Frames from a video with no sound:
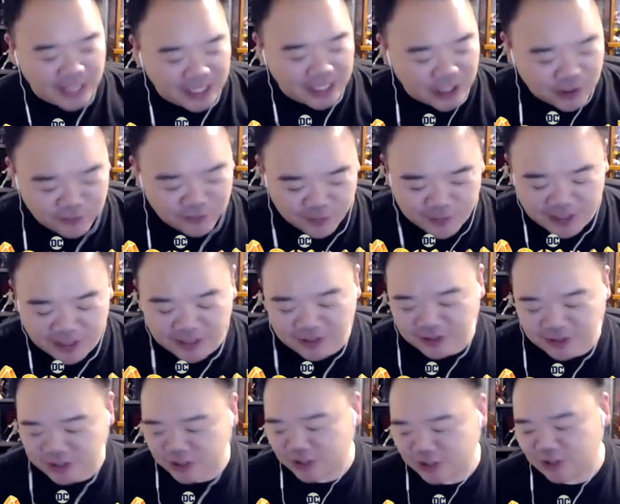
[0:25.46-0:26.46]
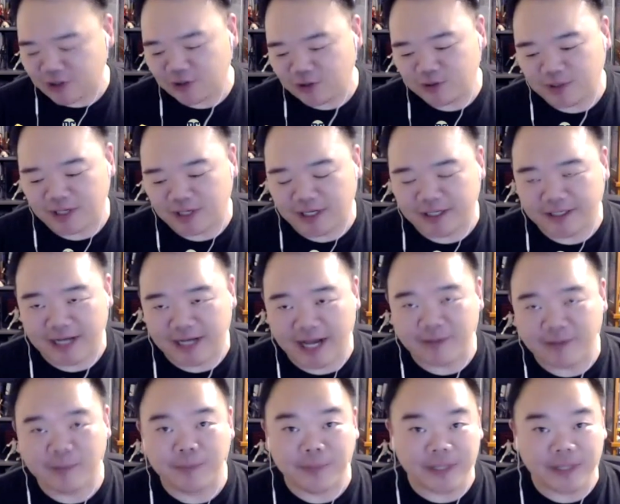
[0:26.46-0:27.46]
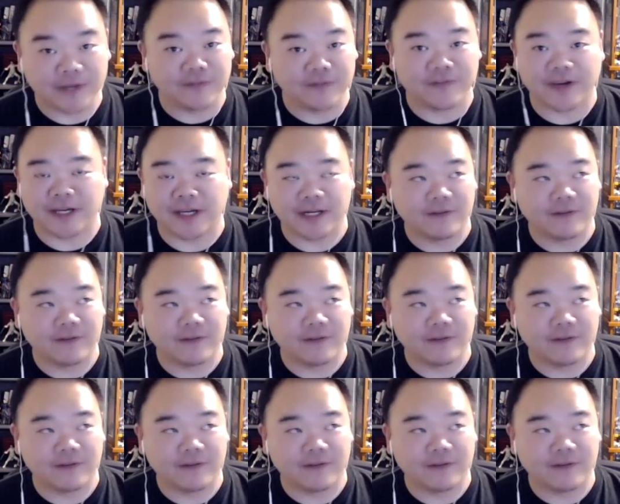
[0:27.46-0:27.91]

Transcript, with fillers: you for being on the show. Uh, I'm a big fan.